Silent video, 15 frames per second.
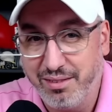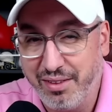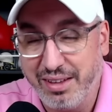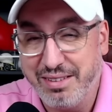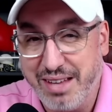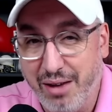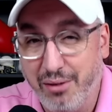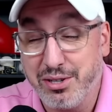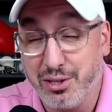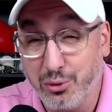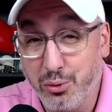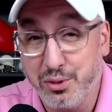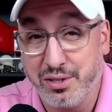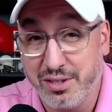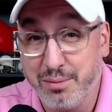I think
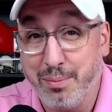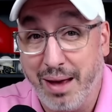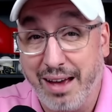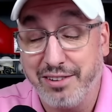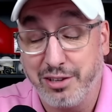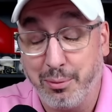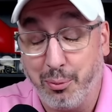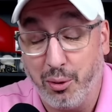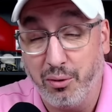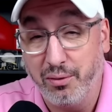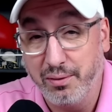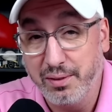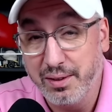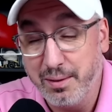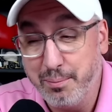Dallas loses in basketball.